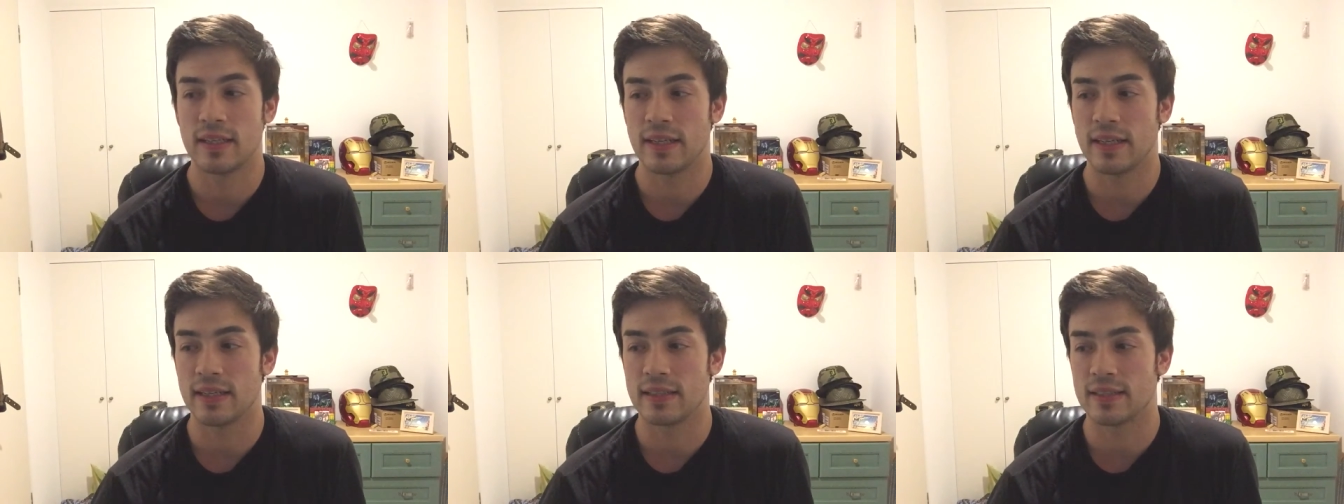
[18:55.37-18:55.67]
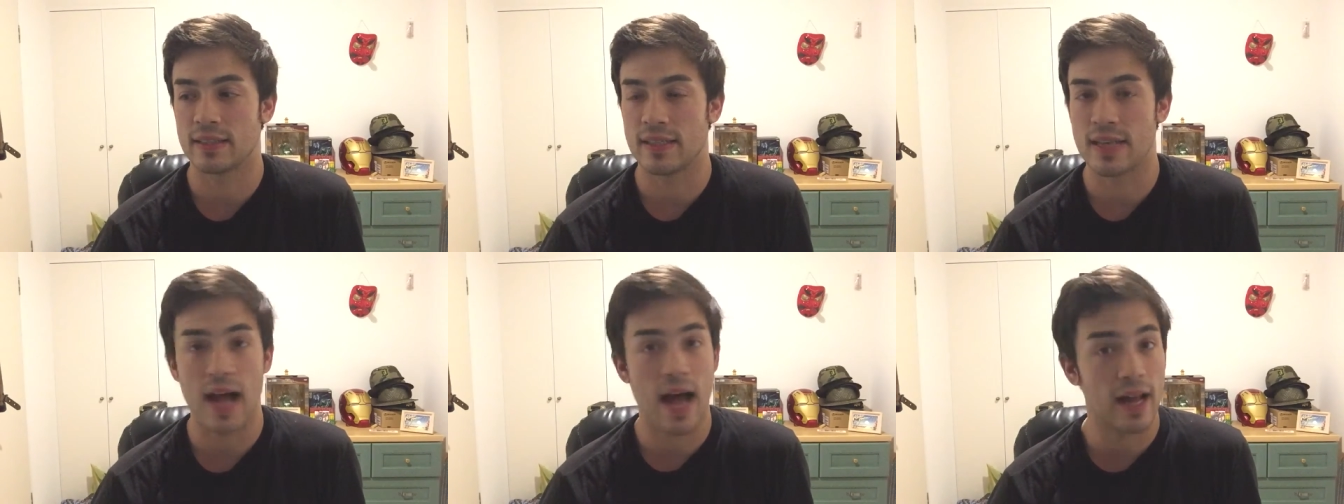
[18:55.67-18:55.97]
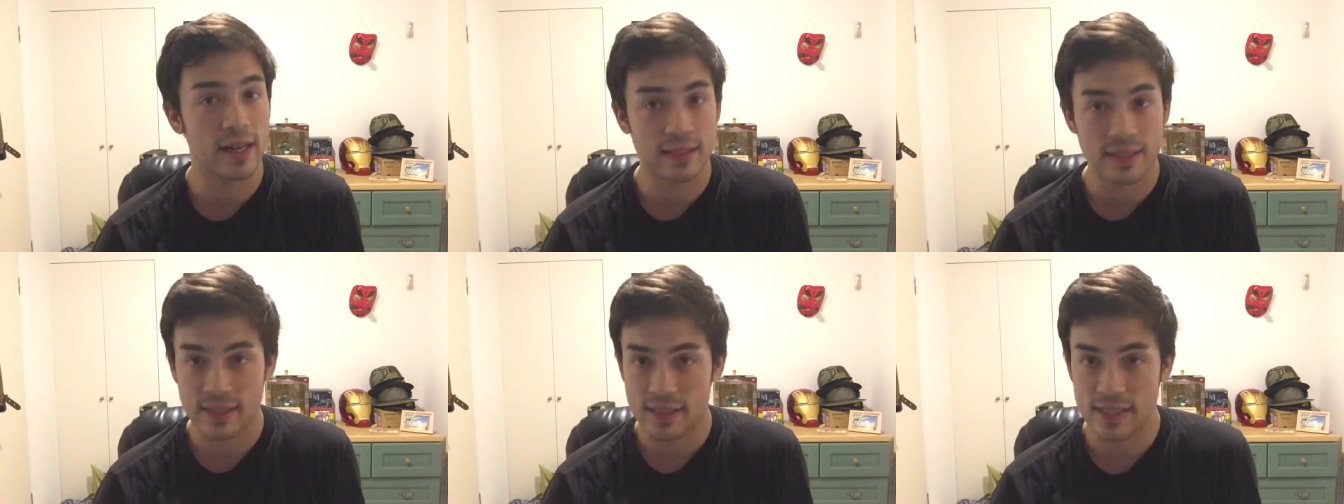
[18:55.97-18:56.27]
it's
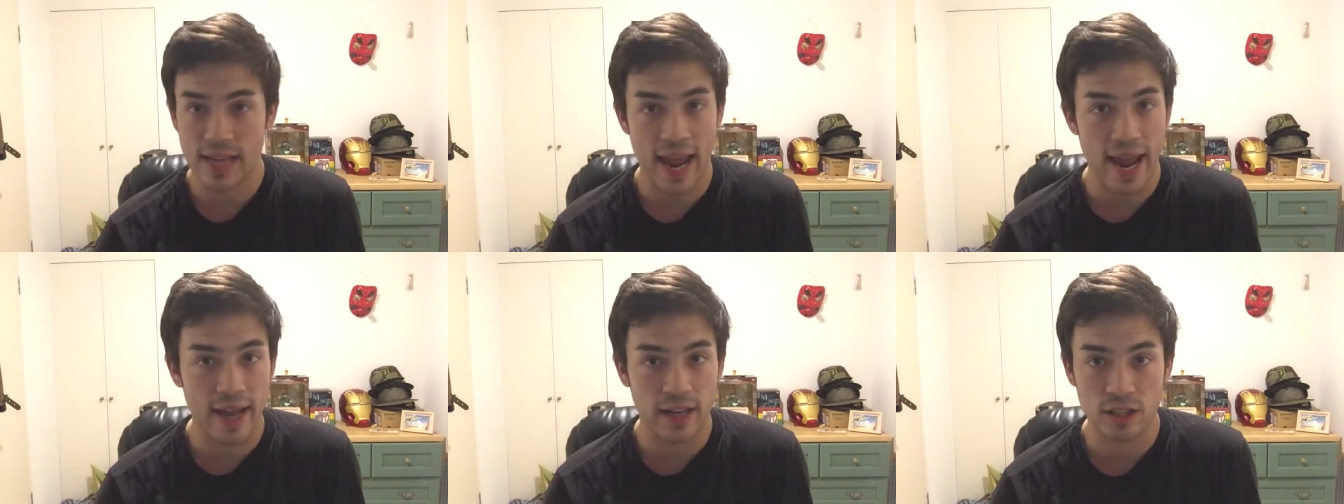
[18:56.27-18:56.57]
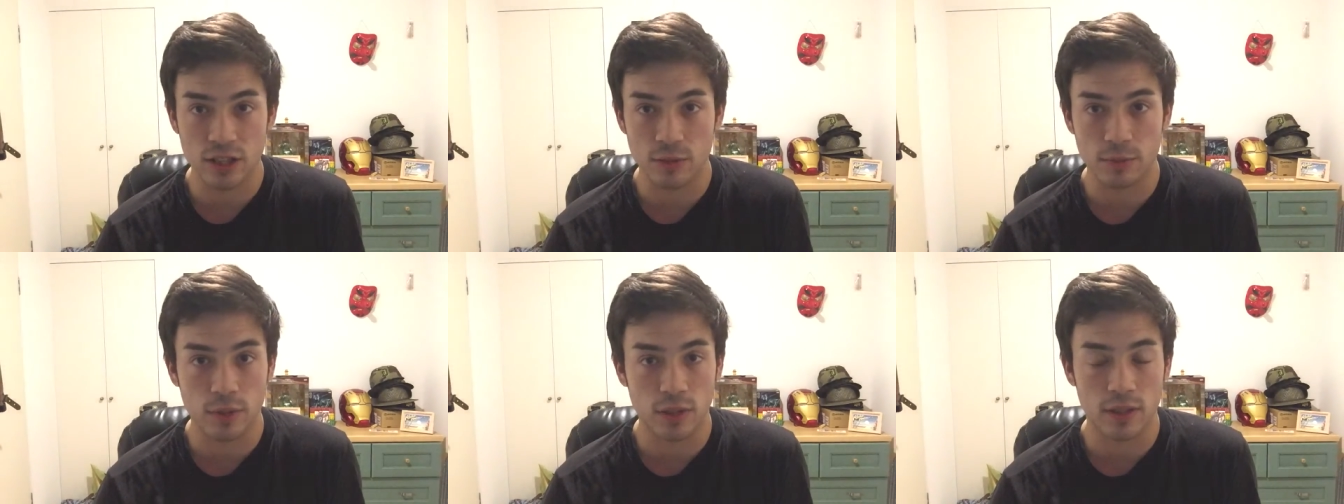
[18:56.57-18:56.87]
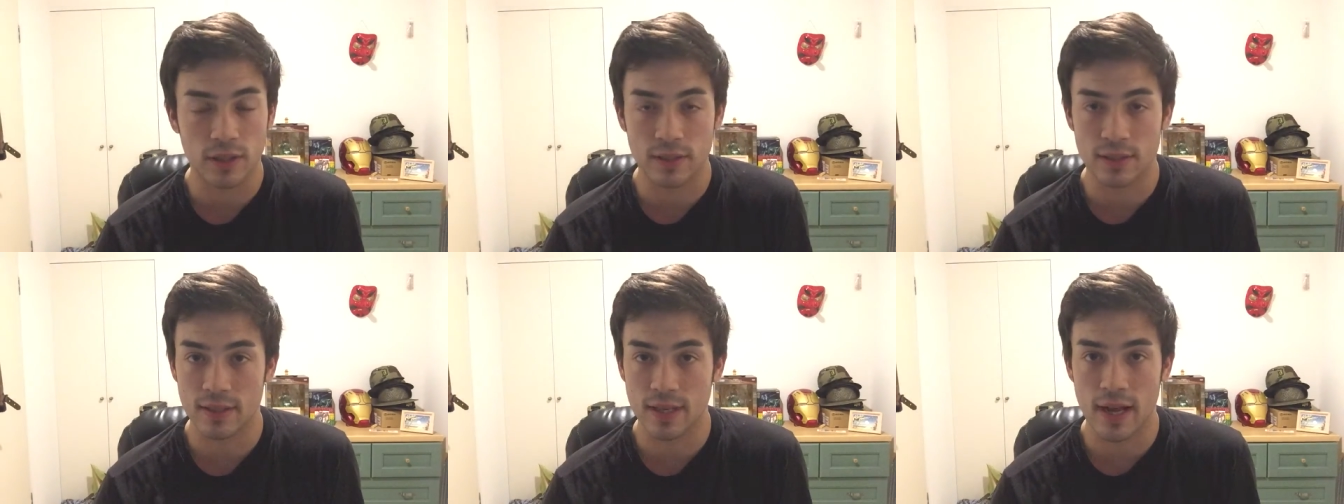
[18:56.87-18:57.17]
not
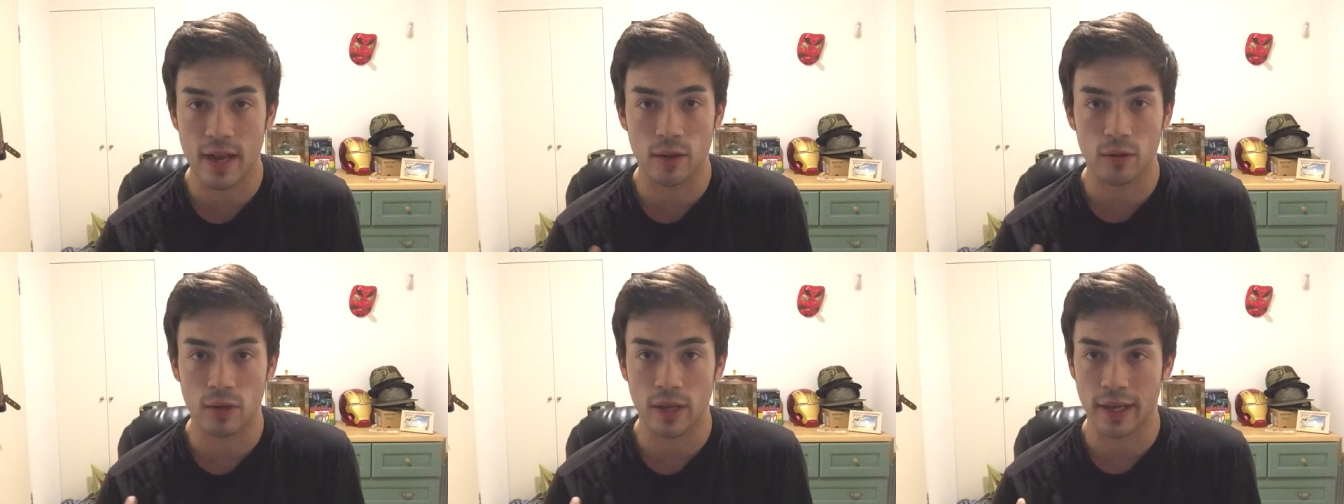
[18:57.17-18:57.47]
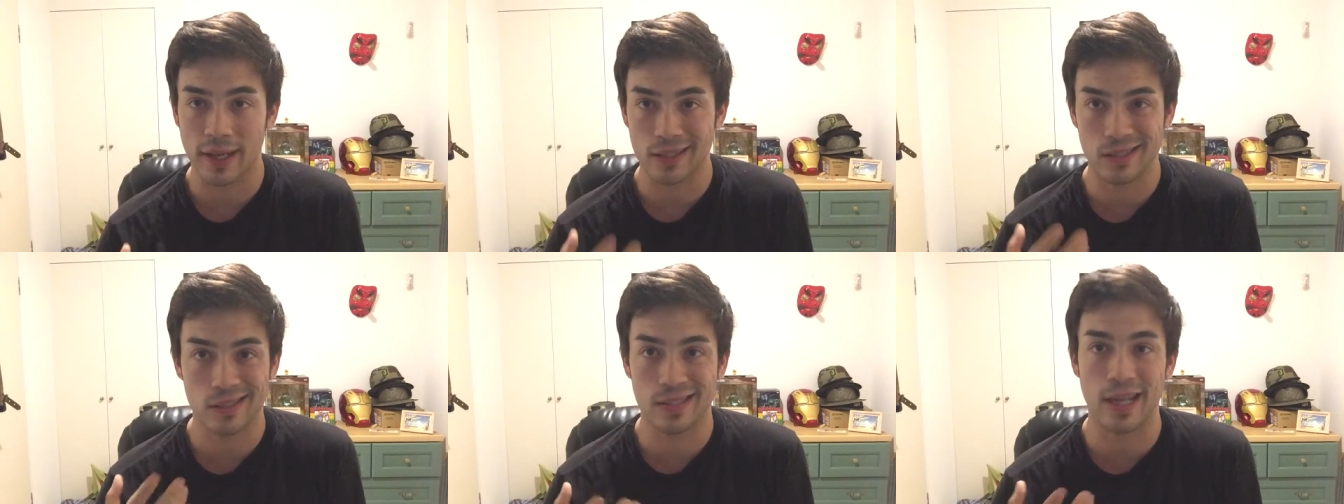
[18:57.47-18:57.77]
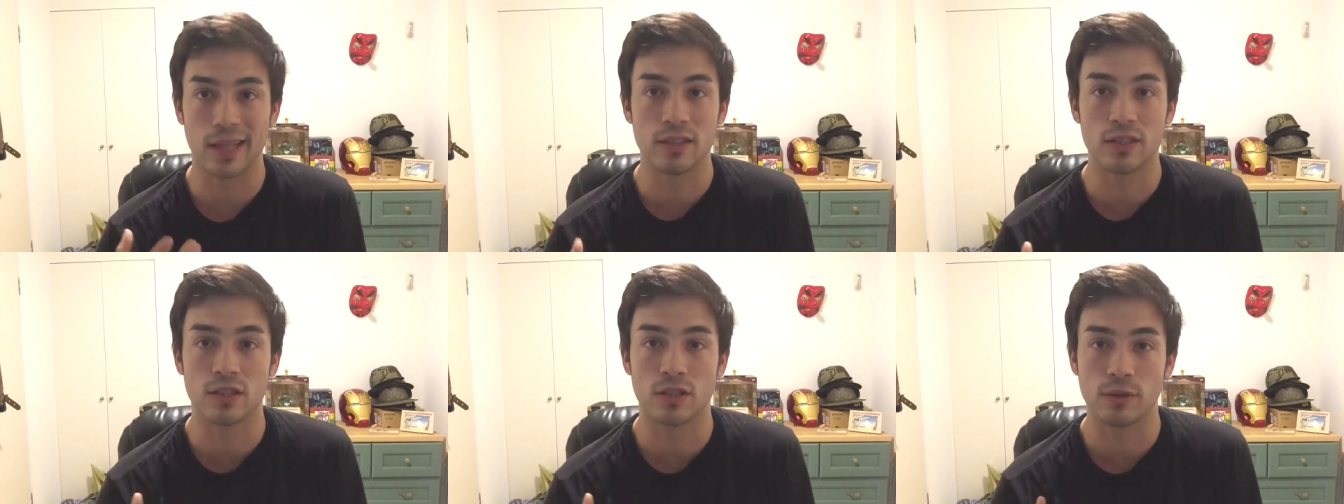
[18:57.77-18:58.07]
tangible, it's not like
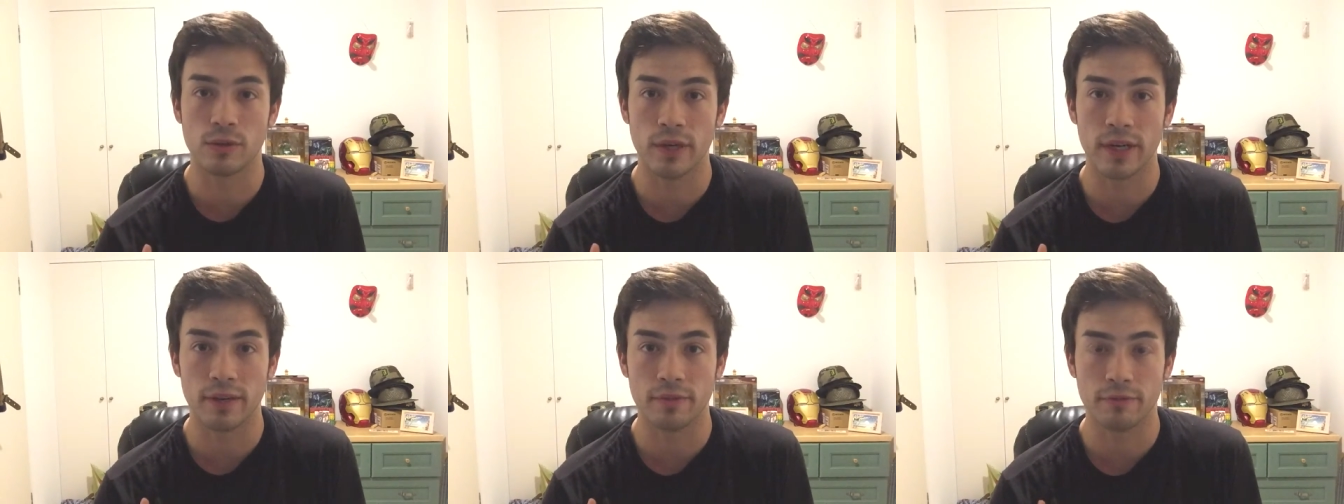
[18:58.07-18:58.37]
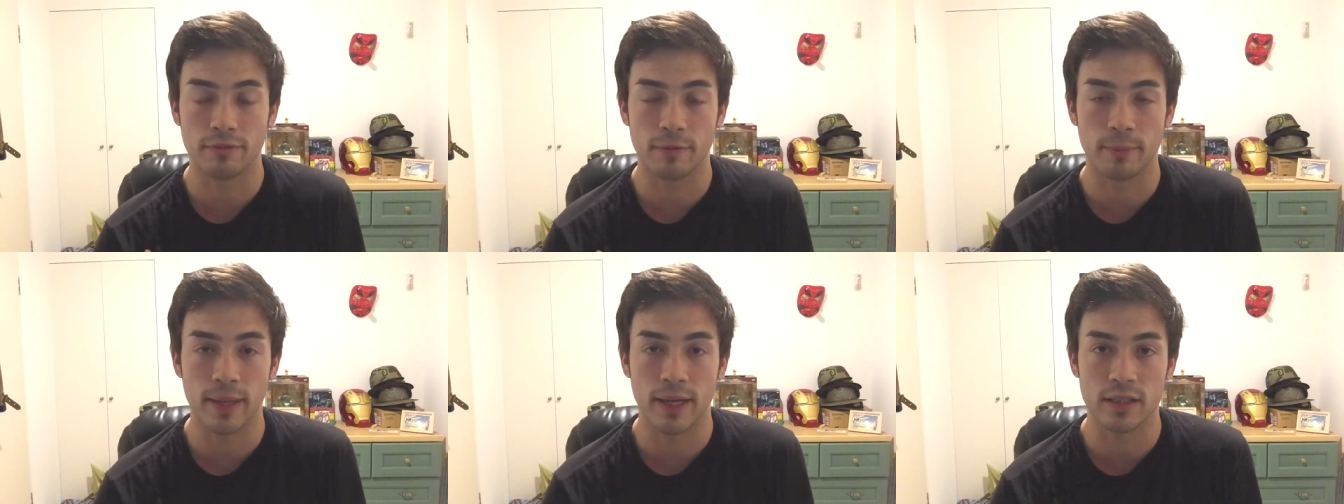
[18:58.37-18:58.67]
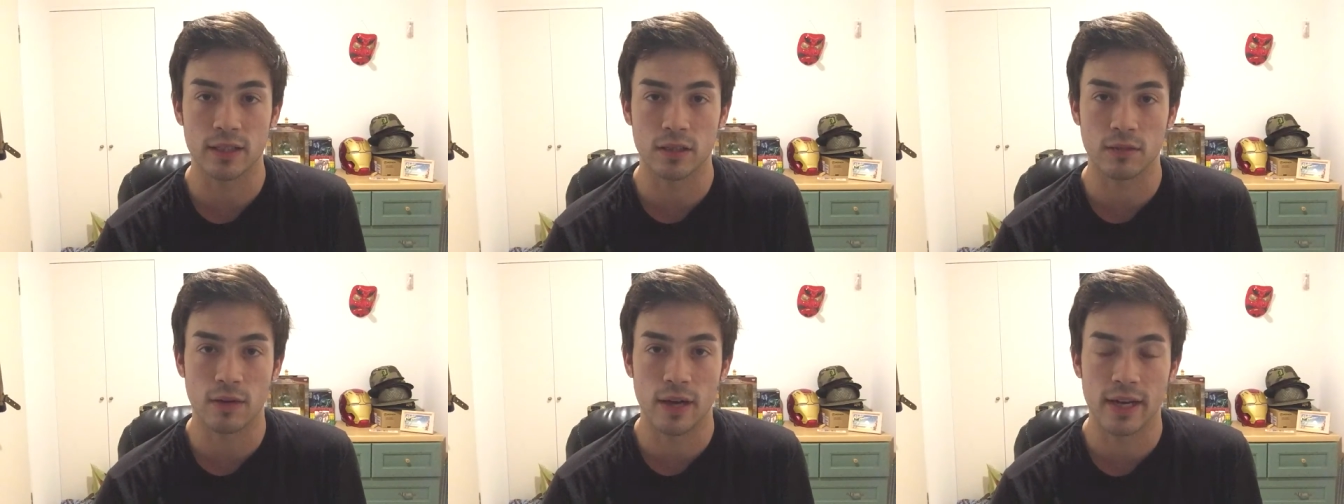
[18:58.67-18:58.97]
sensory information,